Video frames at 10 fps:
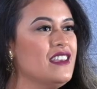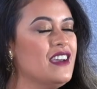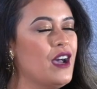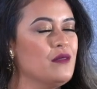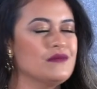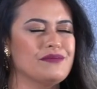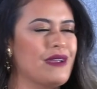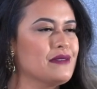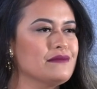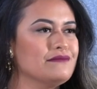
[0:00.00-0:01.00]
Okay. She
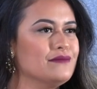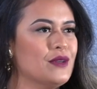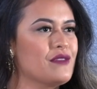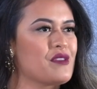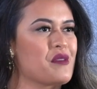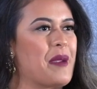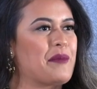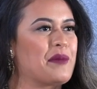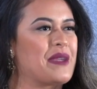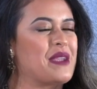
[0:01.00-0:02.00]
probably won't even
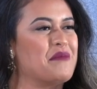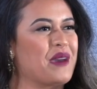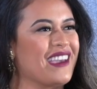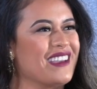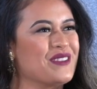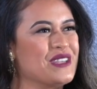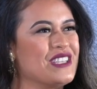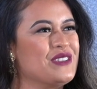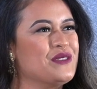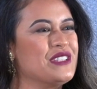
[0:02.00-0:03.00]
remember me, but
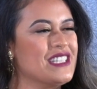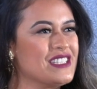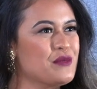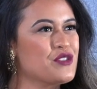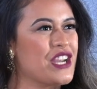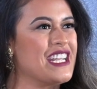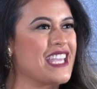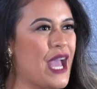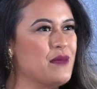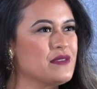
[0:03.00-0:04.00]
we did some training
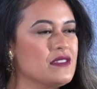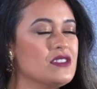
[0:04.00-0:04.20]
camps.